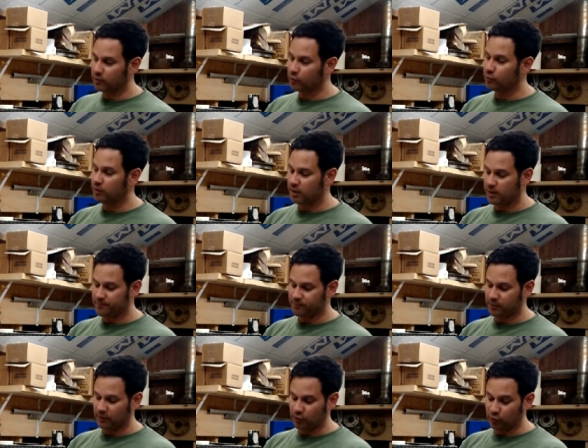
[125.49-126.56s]

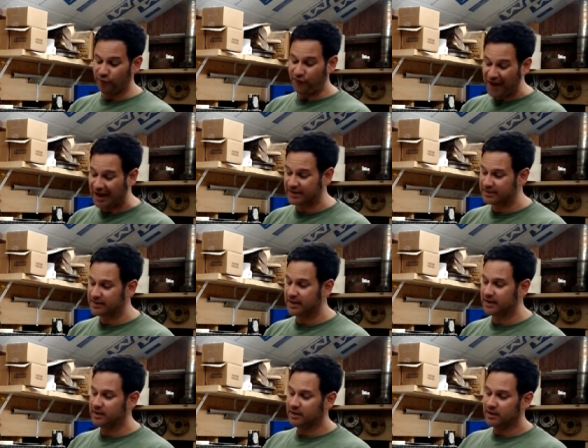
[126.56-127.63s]
you'll find
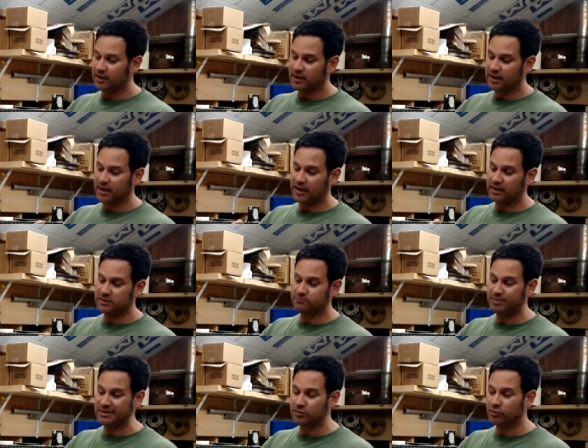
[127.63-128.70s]
that a
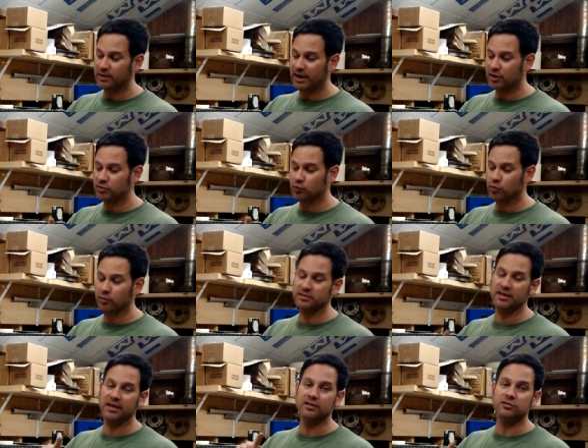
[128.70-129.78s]
spindle gouge
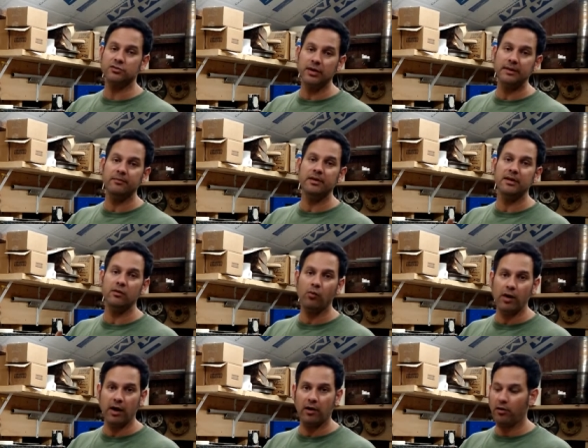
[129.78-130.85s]
works extremely
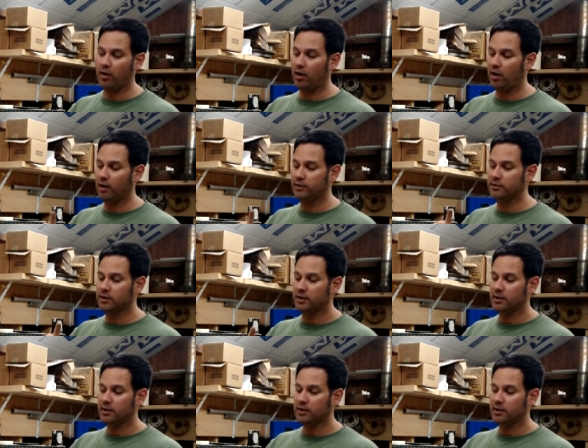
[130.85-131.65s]
well on